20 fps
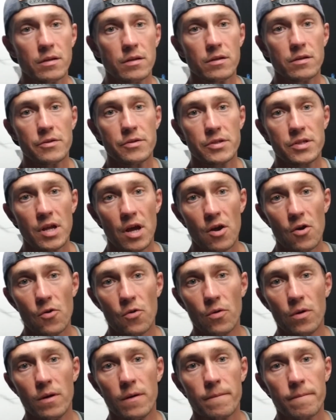
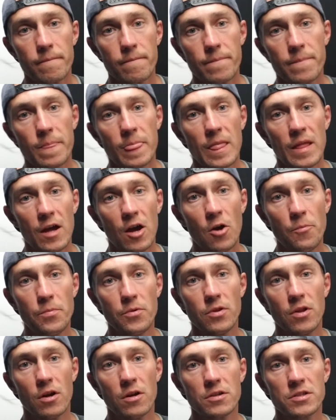So, hope you
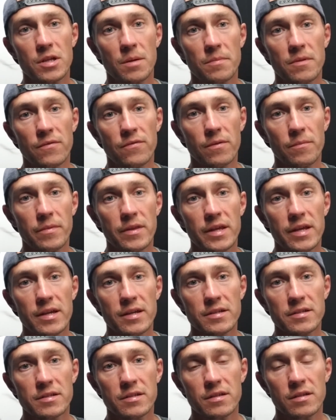learned something from
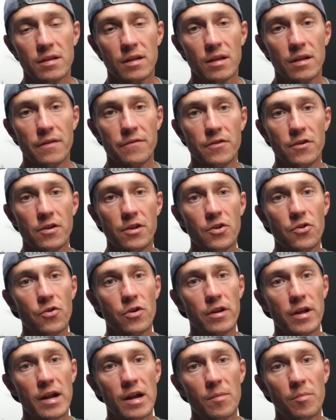this. If you're newer to
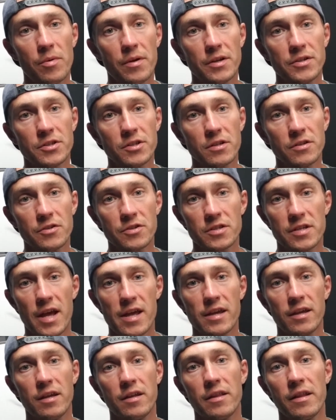airbrushing, just
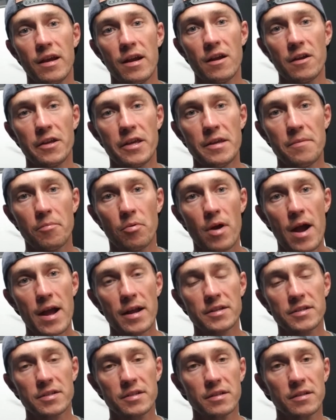hang in there, keep
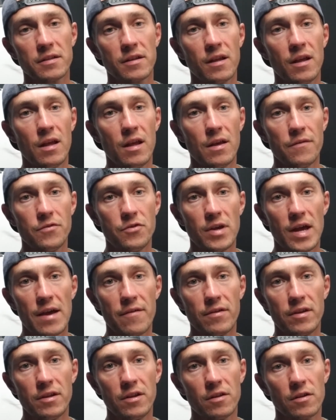practicing. If you have
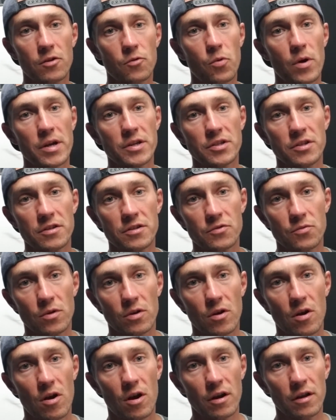any other questions
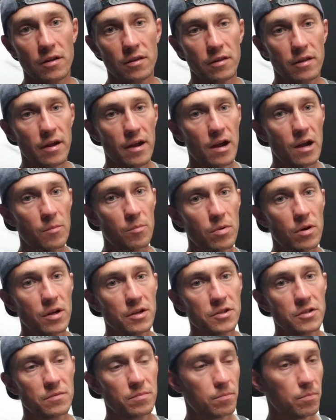regarding the
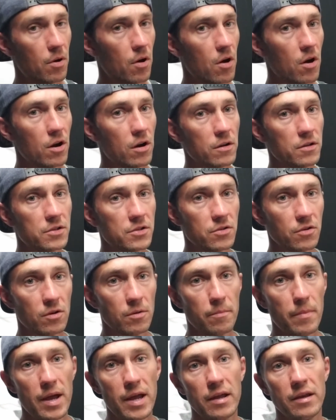airbrush parts or
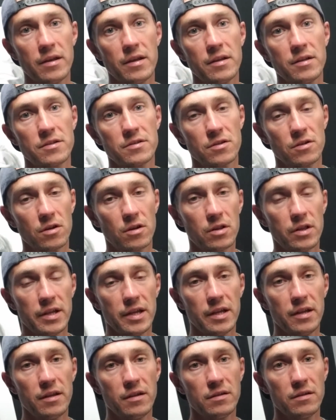maintenance or
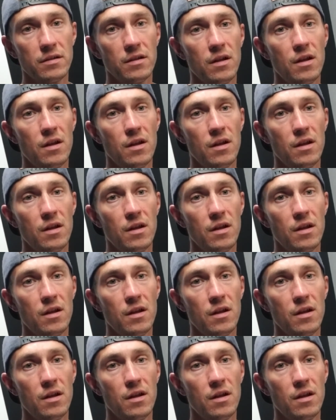cleaning